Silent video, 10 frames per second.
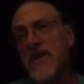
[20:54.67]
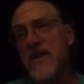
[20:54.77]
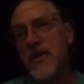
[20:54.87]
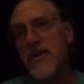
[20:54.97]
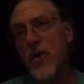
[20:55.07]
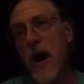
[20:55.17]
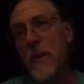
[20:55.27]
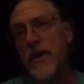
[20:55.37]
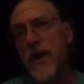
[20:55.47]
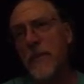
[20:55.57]
just
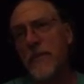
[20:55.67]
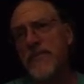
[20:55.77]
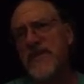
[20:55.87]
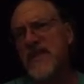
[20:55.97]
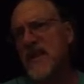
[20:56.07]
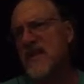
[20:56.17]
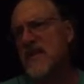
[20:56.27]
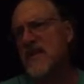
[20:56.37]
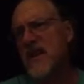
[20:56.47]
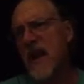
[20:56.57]
cropped up
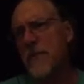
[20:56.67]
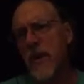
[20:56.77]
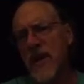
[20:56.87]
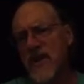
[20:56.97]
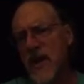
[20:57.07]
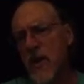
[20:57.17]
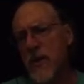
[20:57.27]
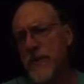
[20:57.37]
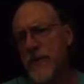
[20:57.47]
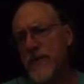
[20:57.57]
6-8 months ago.
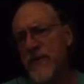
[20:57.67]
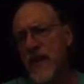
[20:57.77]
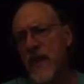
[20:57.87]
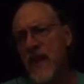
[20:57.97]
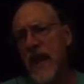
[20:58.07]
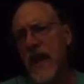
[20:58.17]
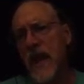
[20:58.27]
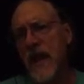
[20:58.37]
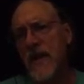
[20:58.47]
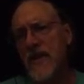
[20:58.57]

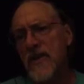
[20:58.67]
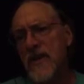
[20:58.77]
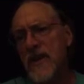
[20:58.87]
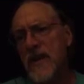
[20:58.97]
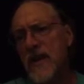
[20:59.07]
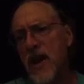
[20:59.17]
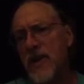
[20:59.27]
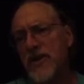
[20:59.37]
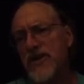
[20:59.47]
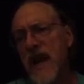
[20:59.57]
And the
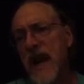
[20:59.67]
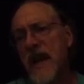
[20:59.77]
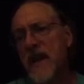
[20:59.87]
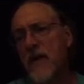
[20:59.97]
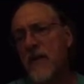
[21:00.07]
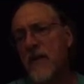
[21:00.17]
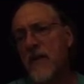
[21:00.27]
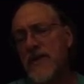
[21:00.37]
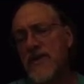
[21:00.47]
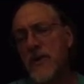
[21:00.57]
understanding of
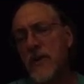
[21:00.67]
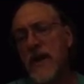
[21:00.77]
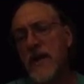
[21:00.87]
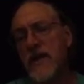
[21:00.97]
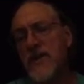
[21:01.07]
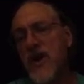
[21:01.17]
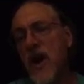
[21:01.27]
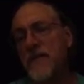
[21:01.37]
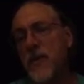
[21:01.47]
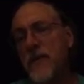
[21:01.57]
what it's doing and the
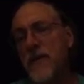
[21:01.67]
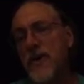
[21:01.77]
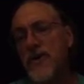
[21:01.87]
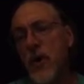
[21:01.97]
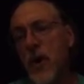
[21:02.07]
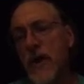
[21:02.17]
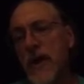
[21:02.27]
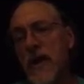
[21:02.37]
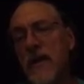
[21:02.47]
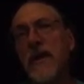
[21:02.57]
software for
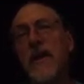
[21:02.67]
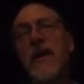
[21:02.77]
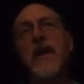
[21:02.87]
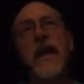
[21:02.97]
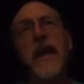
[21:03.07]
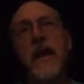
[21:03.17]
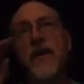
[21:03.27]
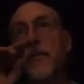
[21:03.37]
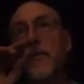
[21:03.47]
controlling it has